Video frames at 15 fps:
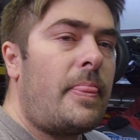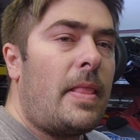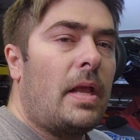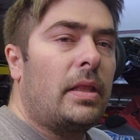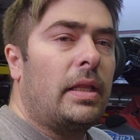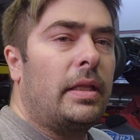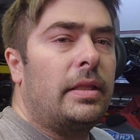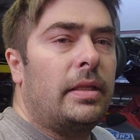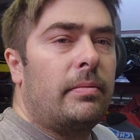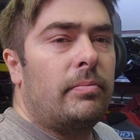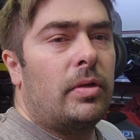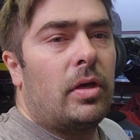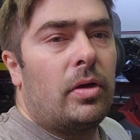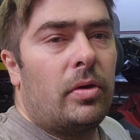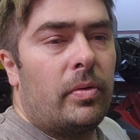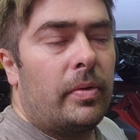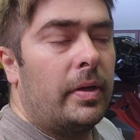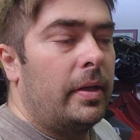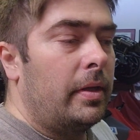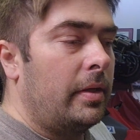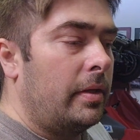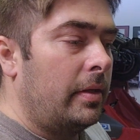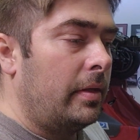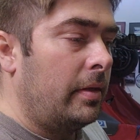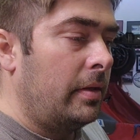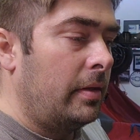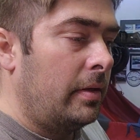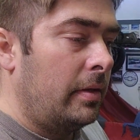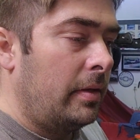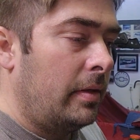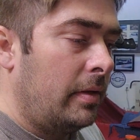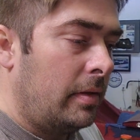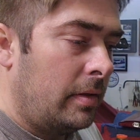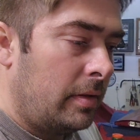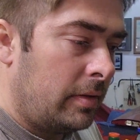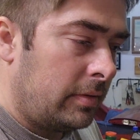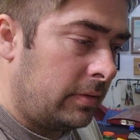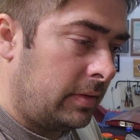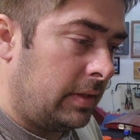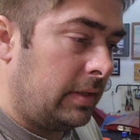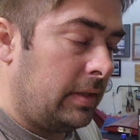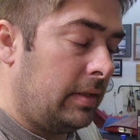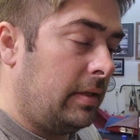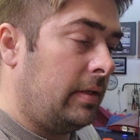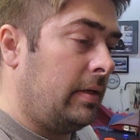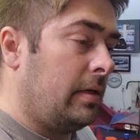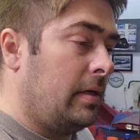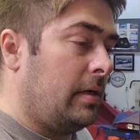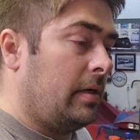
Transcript: letting them know the